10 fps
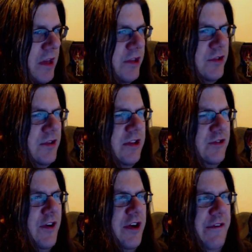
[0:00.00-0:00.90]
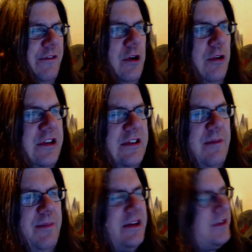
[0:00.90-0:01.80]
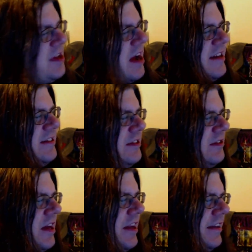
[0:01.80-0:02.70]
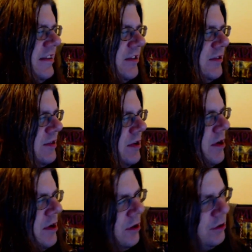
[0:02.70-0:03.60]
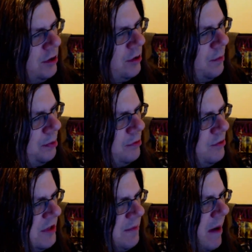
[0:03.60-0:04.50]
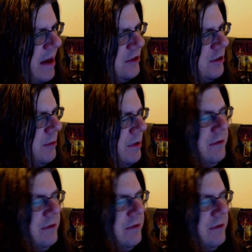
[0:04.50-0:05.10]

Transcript: very difficult. But it's nice. It's got like this little bluesy bite to it.